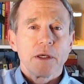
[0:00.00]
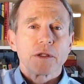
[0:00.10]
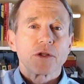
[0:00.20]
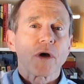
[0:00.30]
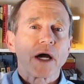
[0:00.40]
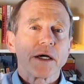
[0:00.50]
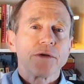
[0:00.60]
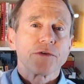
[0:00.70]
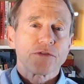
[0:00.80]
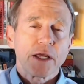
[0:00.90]
to try to
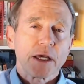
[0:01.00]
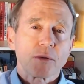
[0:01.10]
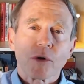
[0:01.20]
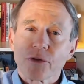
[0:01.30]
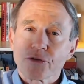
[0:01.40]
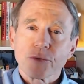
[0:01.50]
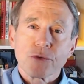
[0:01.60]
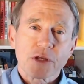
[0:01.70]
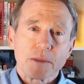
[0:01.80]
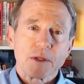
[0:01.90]
understand where the
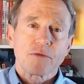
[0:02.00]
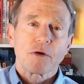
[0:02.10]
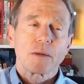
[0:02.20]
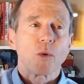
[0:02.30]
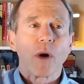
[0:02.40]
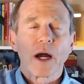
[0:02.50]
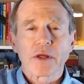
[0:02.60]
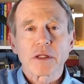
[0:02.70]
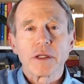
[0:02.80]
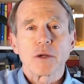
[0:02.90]
school's coming from or why the
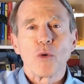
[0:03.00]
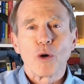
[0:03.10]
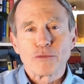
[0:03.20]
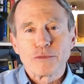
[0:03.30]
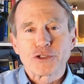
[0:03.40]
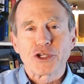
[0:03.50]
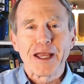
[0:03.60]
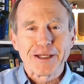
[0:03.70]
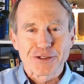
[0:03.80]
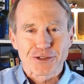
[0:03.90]
clinic won't
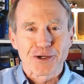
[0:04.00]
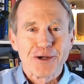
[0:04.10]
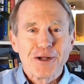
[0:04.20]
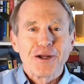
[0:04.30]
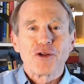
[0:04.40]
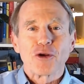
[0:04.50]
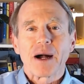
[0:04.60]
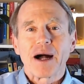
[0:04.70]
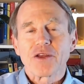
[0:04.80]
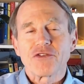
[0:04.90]
change their
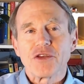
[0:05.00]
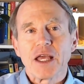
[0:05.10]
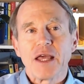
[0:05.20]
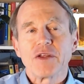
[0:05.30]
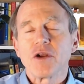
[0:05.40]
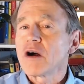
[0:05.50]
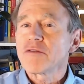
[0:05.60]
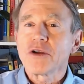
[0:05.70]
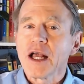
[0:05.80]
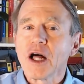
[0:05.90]
policy, and then
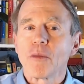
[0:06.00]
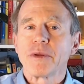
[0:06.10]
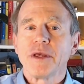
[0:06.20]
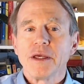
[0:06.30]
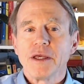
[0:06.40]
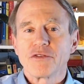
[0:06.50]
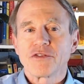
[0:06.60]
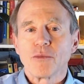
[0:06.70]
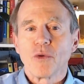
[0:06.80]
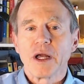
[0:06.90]
offer to help in
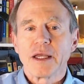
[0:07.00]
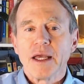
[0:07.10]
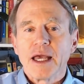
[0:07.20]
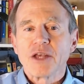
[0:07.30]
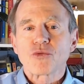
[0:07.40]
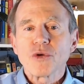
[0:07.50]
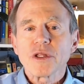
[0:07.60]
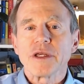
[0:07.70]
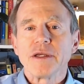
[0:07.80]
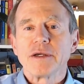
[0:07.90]
some way has
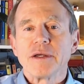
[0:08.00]
really